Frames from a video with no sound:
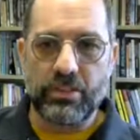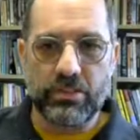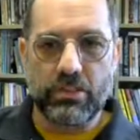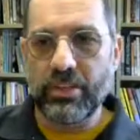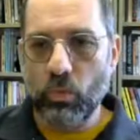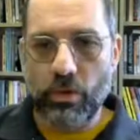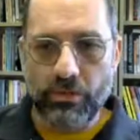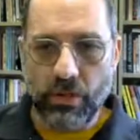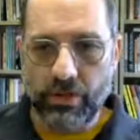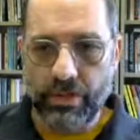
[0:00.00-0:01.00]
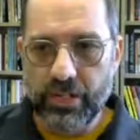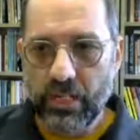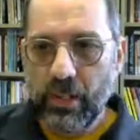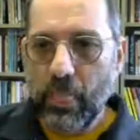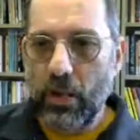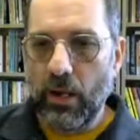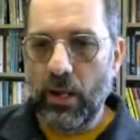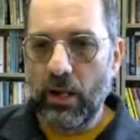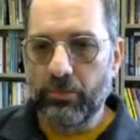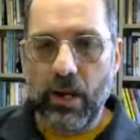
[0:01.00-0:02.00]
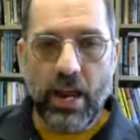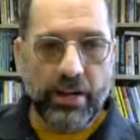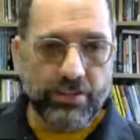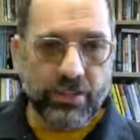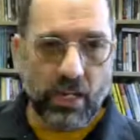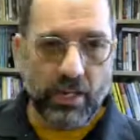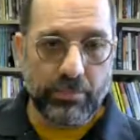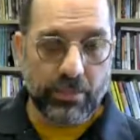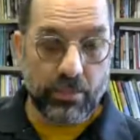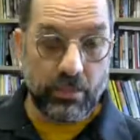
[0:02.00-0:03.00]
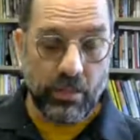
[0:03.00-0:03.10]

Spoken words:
and these are things we've heard a variety of times,